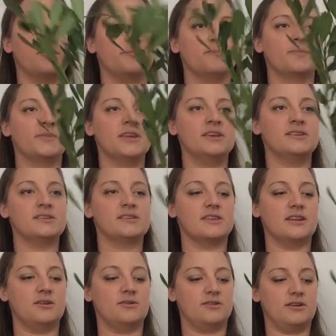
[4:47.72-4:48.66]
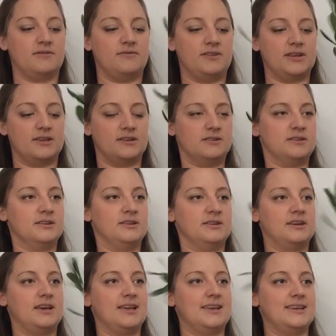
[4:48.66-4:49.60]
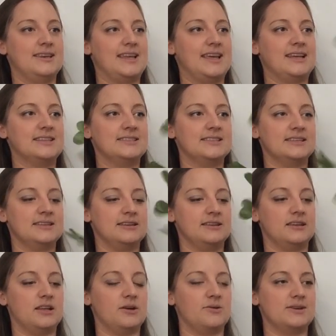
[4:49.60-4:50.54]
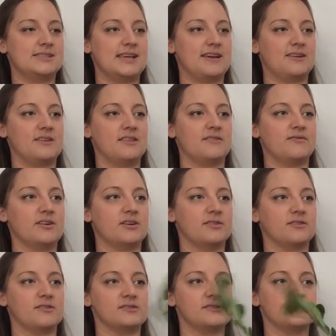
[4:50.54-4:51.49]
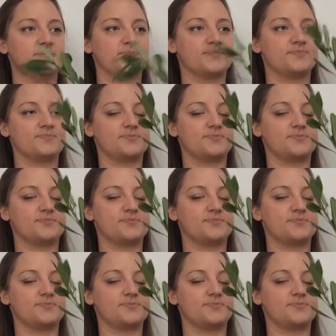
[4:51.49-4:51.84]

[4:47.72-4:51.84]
them so they look lovely and neat lower down in the vase.